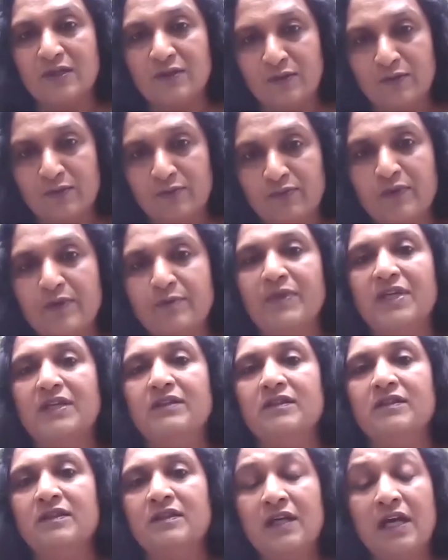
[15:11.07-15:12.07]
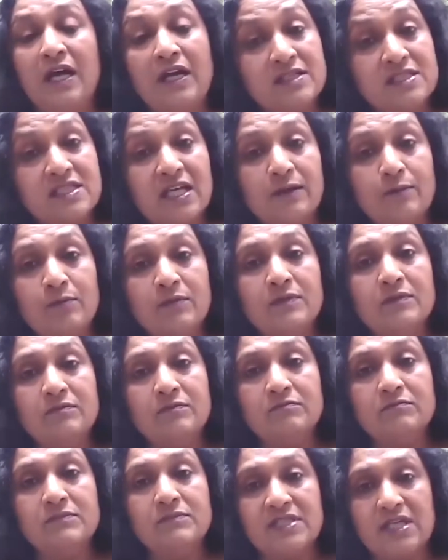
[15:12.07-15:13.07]
uh, women and some
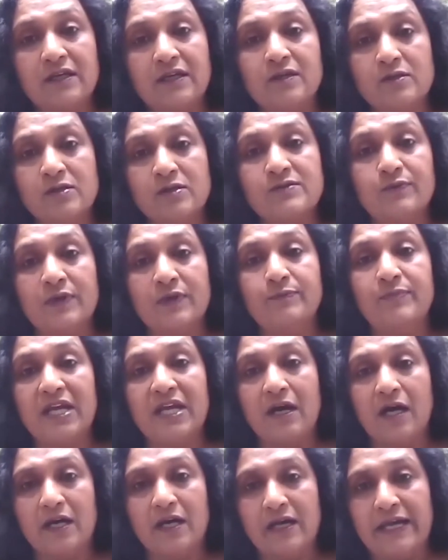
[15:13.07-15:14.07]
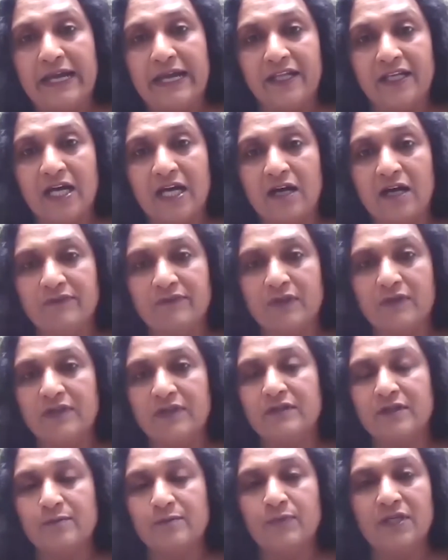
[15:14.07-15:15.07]
cycles will be uh,
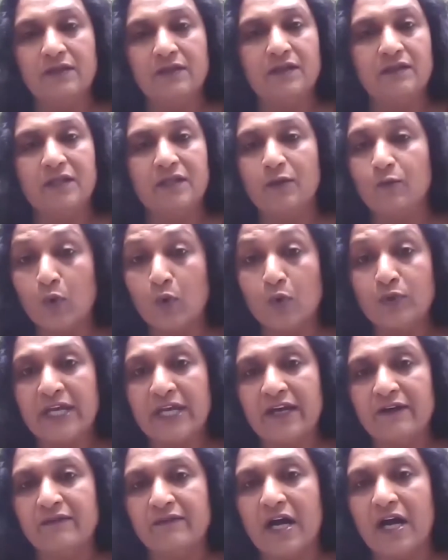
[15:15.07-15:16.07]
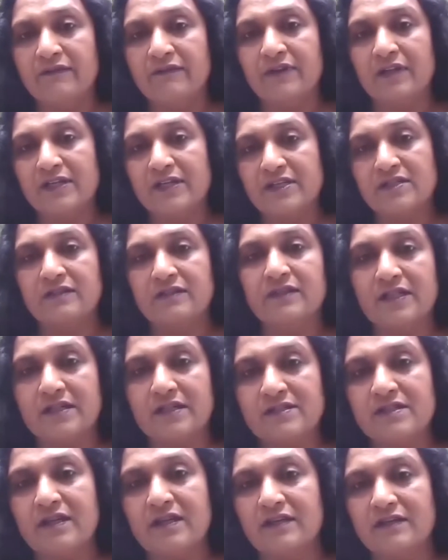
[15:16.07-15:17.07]
anovulatory, meaning they won't mm-hmm. have ovulation that
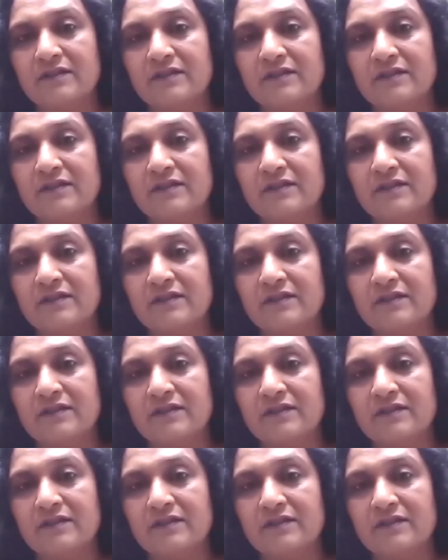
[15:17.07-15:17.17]
cycle.